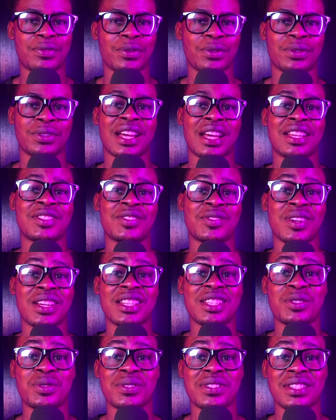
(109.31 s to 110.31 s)
photo that is
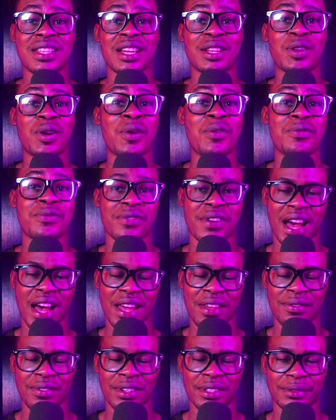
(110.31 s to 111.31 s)
ready to sell on
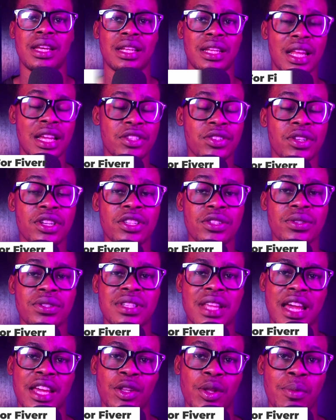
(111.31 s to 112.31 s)
Fiverr. Next, you need to
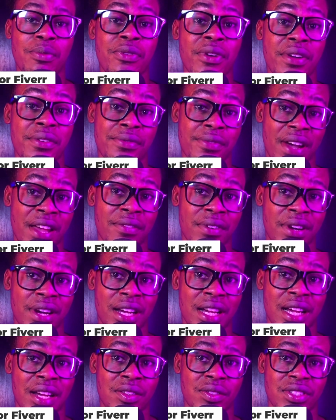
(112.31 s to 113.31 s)
sign up for a Fiverr
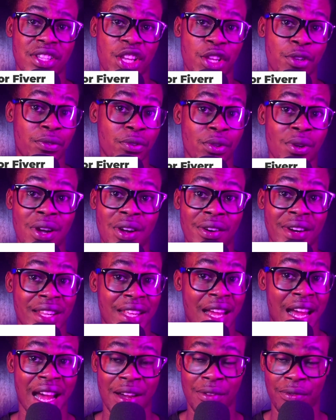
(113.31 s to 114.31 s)
account. If you don't
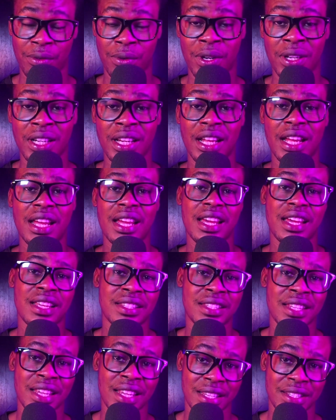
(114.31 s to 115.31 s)
already have one,
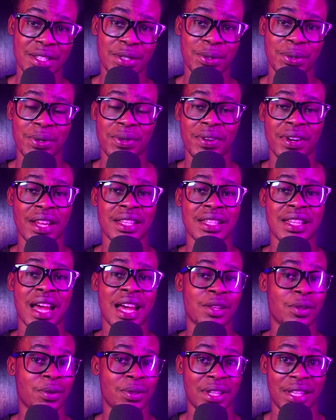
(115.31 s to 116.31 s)
it's easy to create
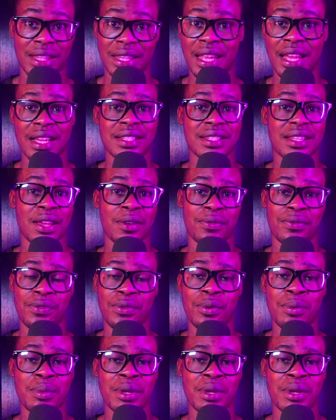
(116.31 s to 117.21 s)
and only takes a few